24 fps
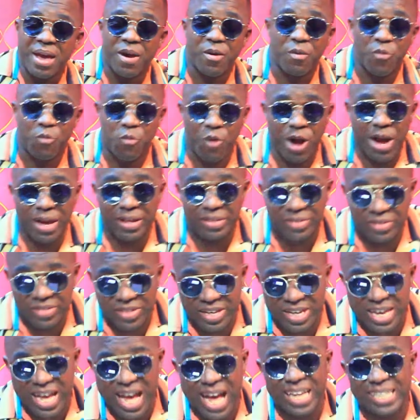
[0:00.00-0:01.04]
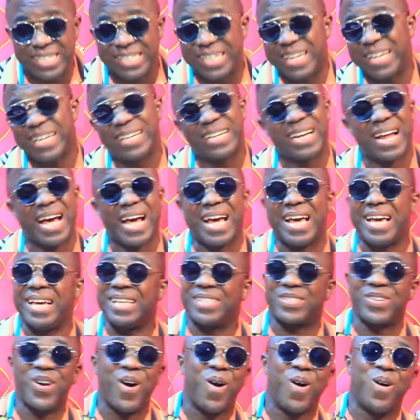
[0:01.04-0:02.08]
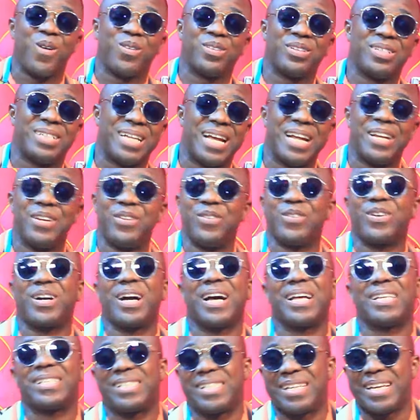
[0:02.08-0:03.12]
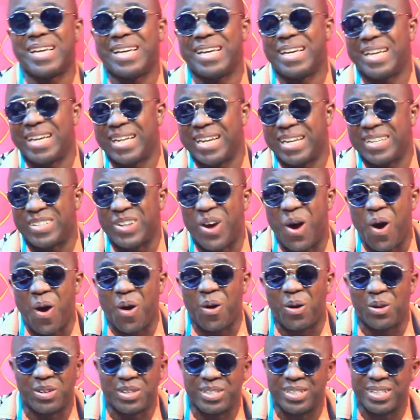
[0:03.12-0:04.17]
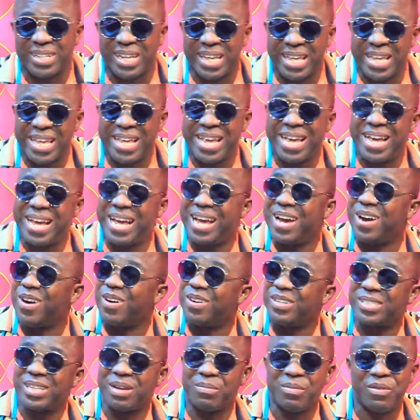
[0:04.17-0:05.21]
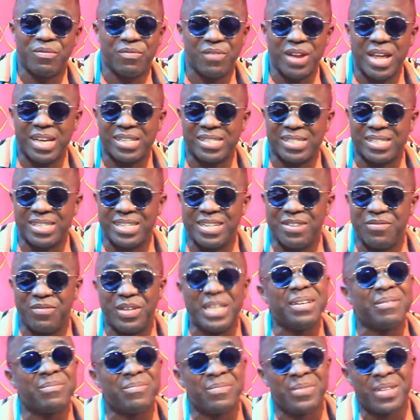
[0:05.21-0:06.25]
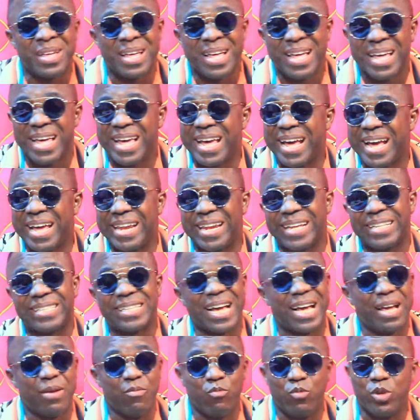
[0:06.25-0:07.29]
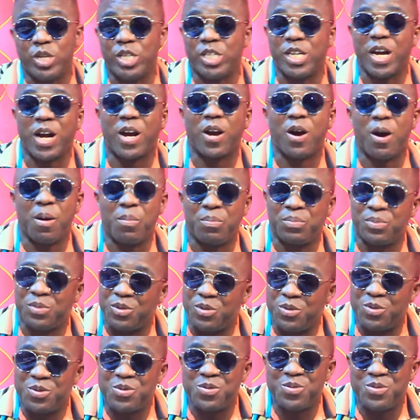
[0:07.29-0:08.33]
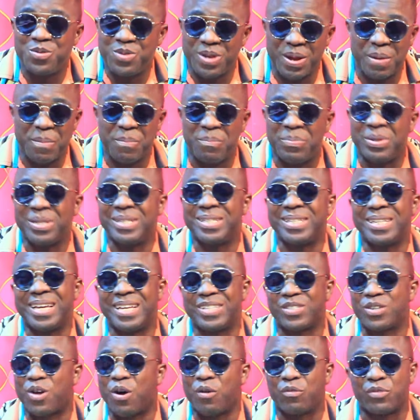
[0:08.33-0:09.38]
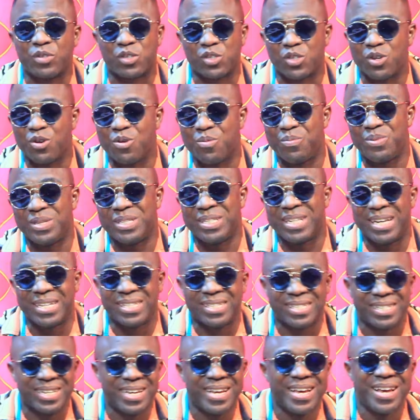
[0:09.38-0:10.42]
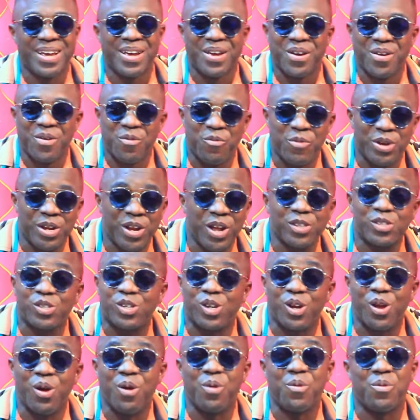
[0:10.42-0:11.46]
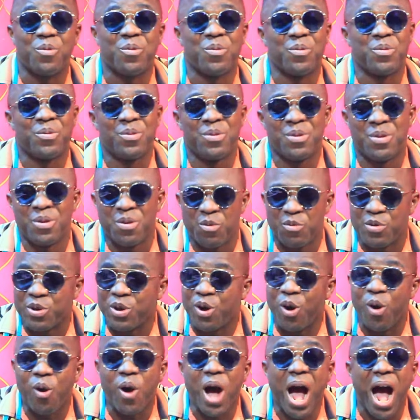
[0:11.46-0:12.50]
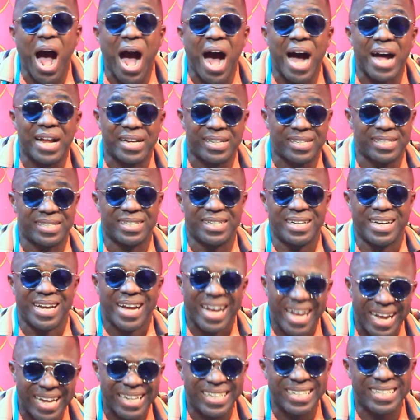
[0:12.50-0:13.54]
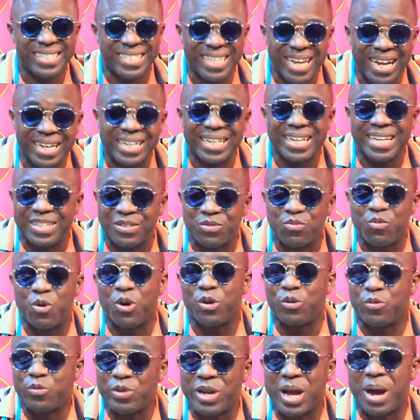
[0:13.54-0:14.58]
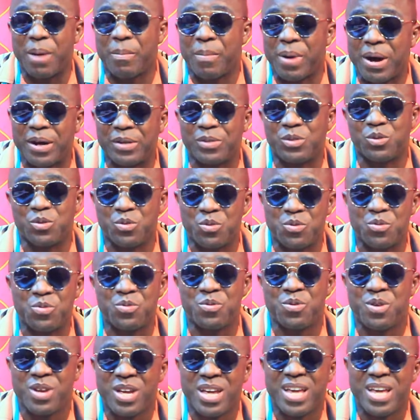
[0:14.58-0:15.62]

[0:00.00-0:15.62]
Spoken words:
When the agenda is on, then you can say it is on. Here on Sammy Flex TV, anytime we jack up to do the business of show business, we don't slow, we go hard. And that is what we are about to do